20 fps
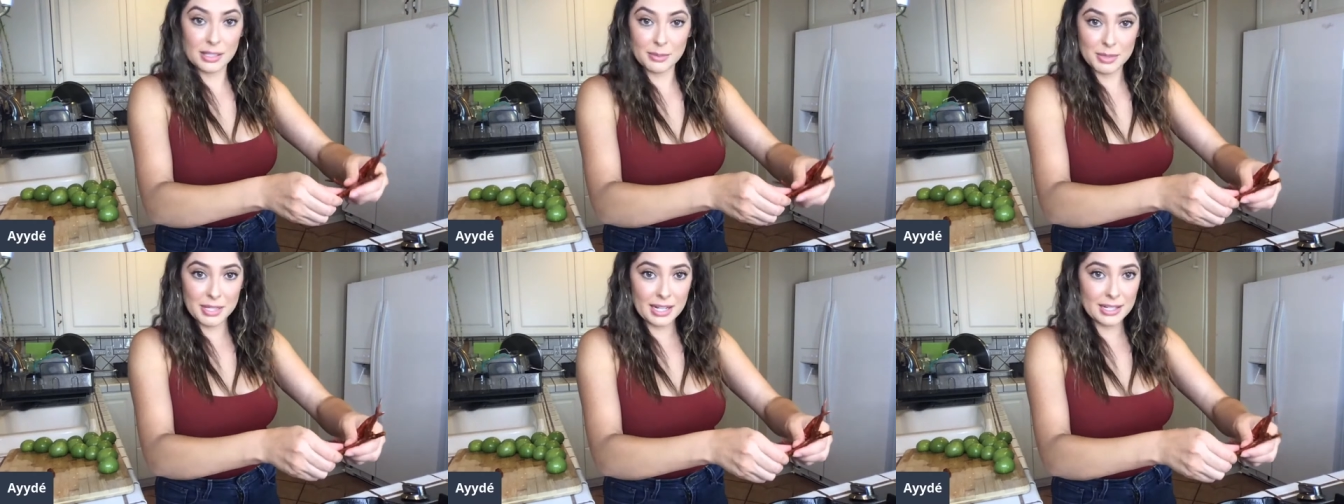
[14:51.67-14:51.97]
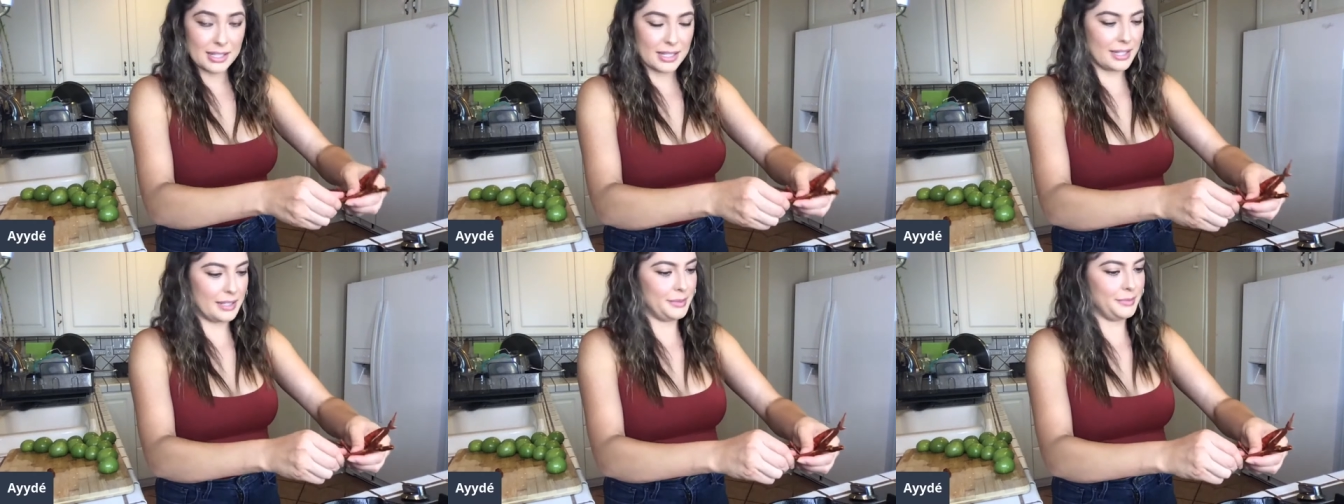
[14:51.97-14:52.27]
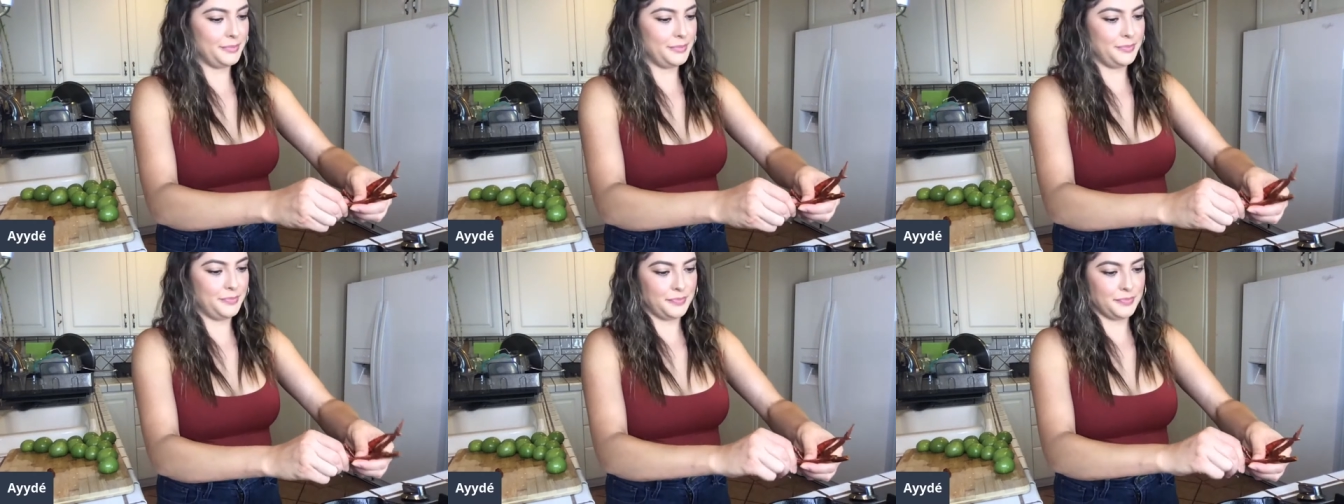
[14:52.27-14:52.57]
some
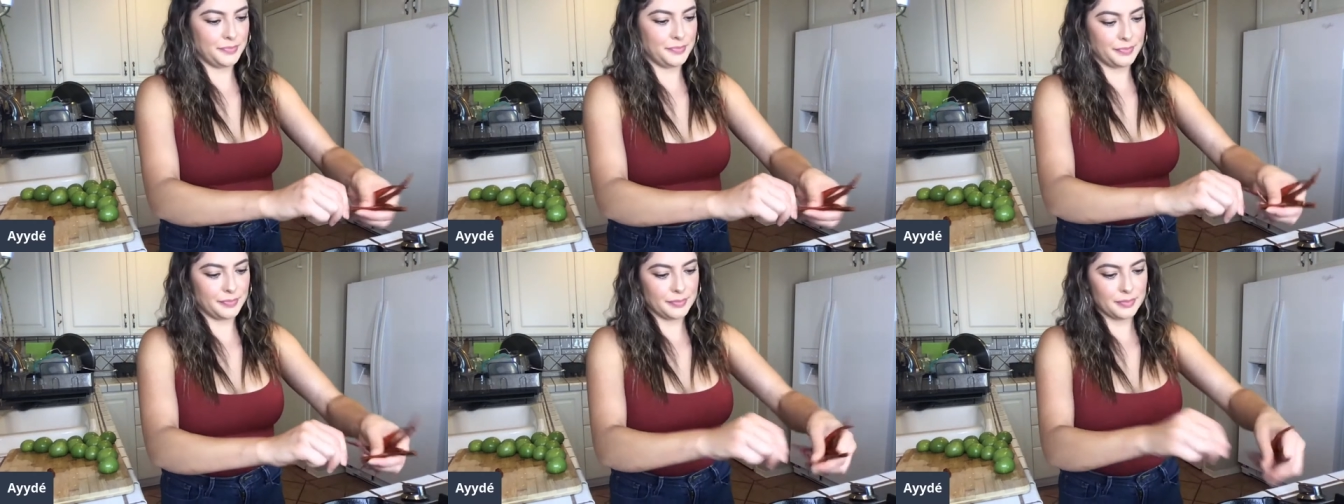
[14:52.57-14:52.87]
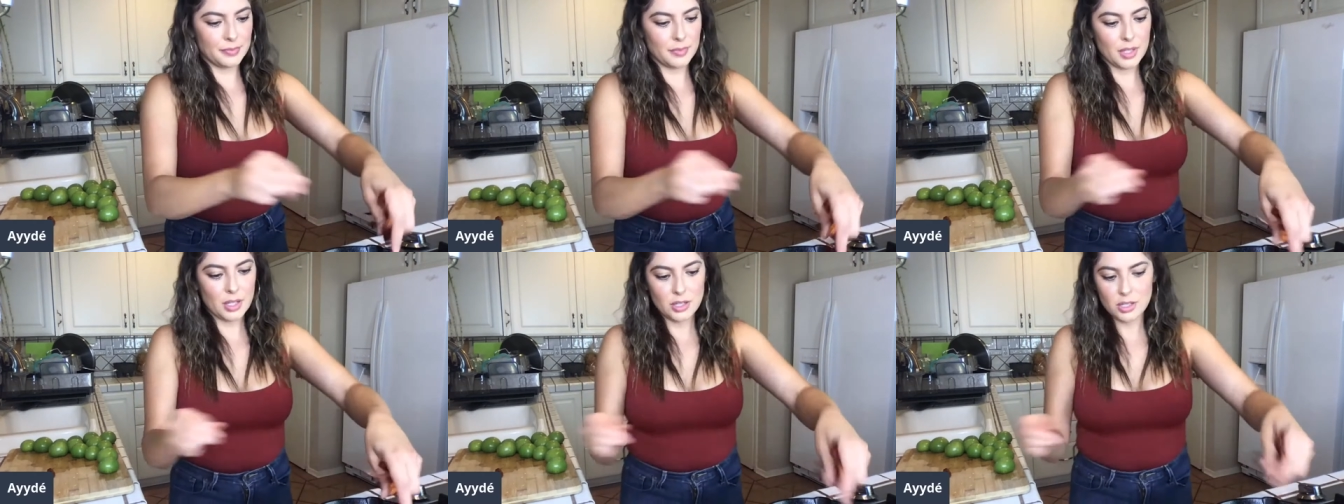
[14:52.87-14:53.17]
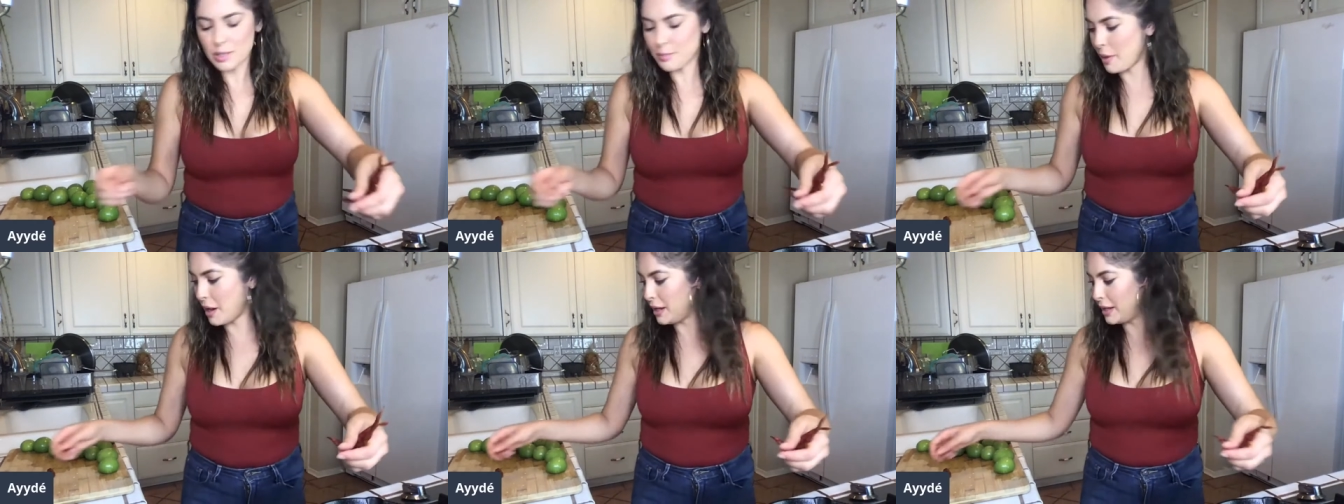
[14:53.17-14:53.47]
salsa.
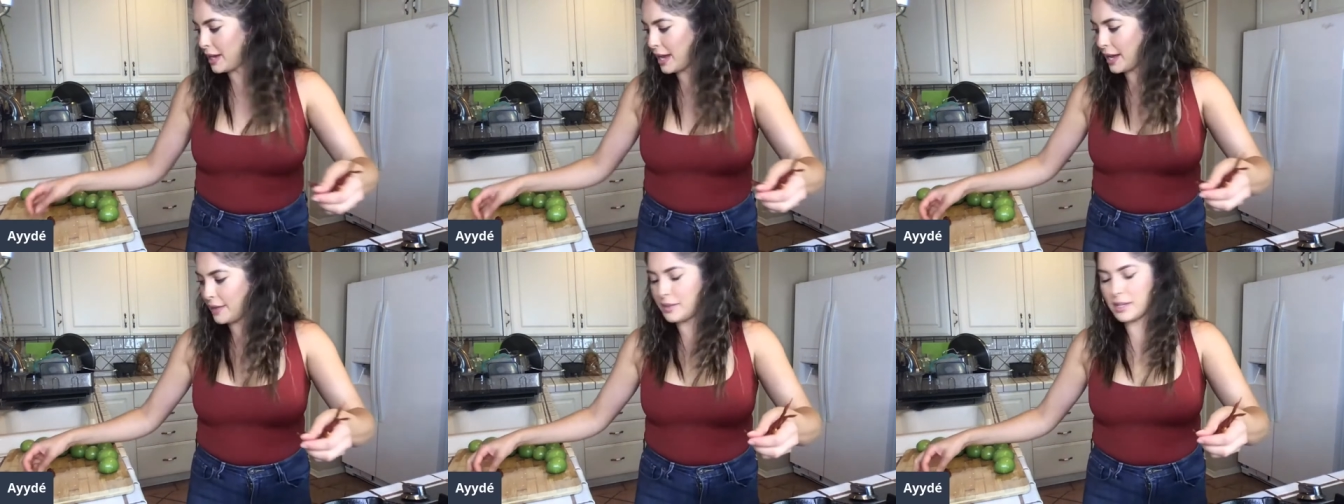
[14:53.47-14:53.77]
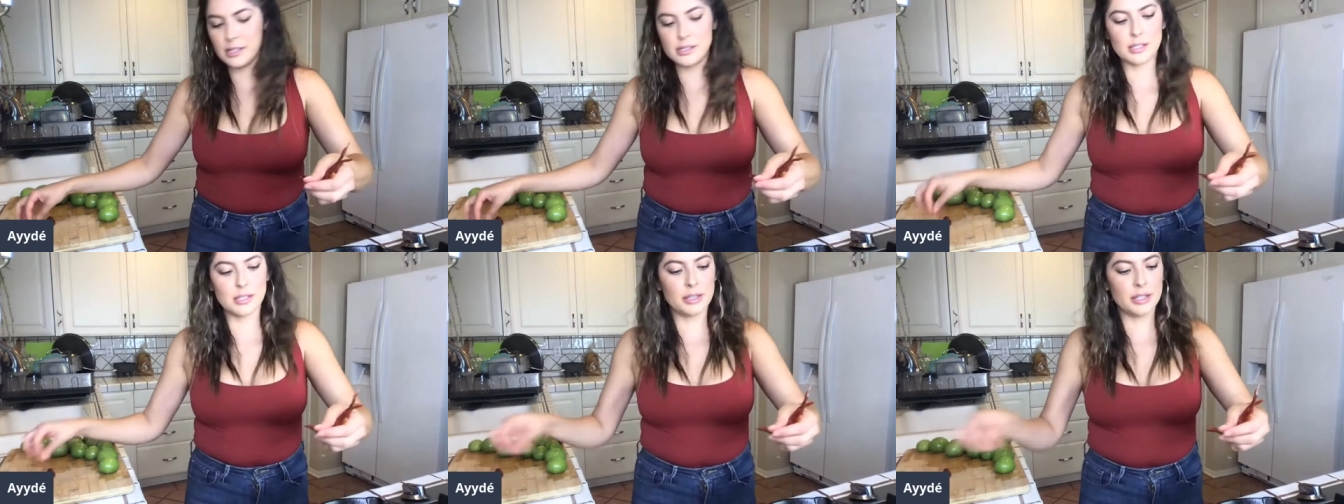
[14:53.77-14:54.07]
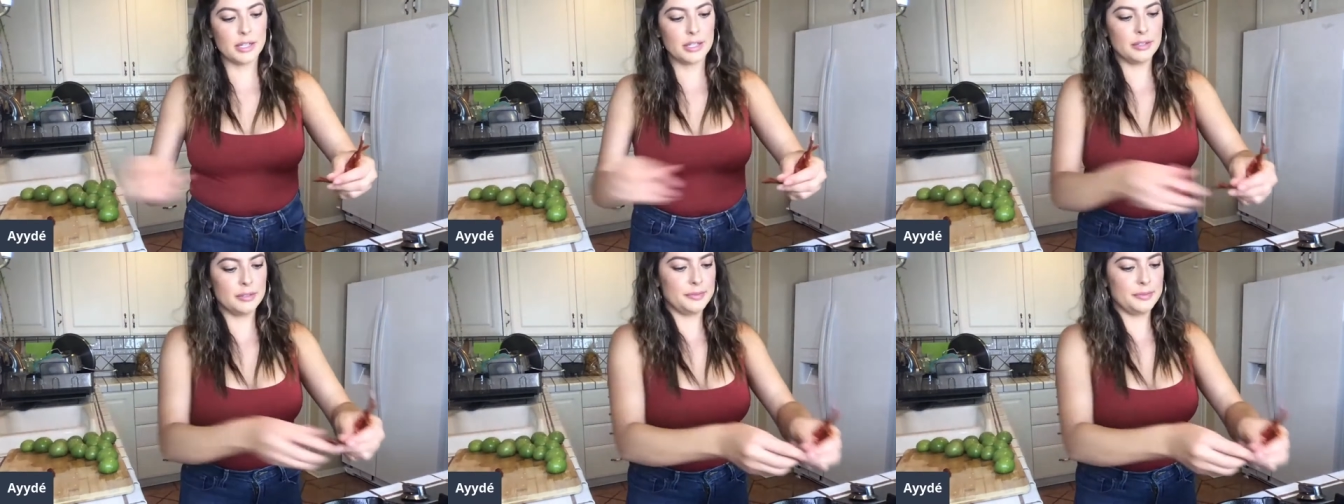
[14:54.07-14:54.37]
She probably had these
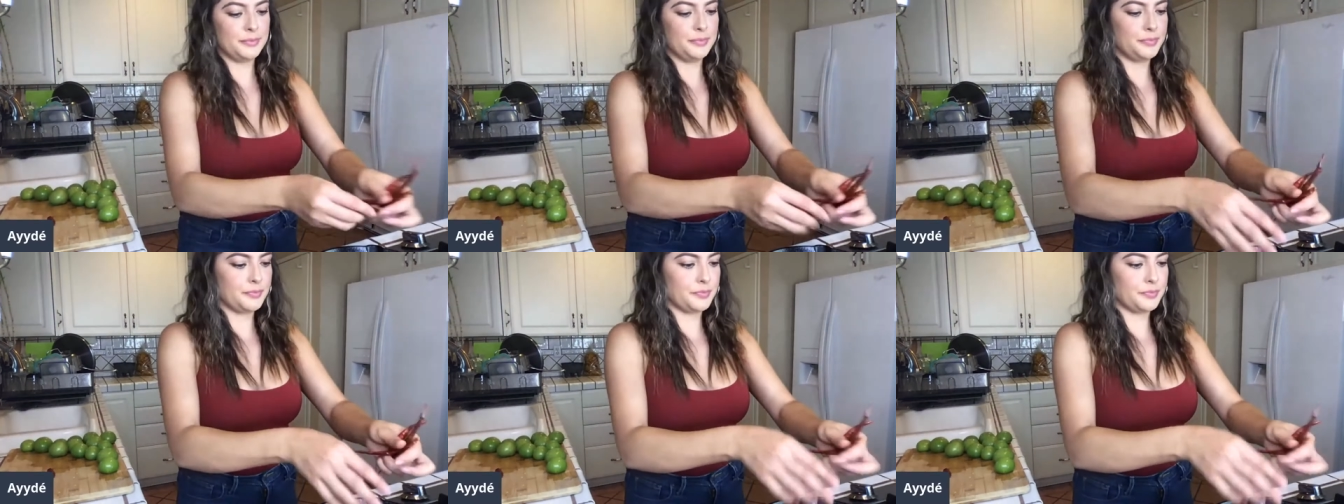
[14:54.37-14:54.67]
in there.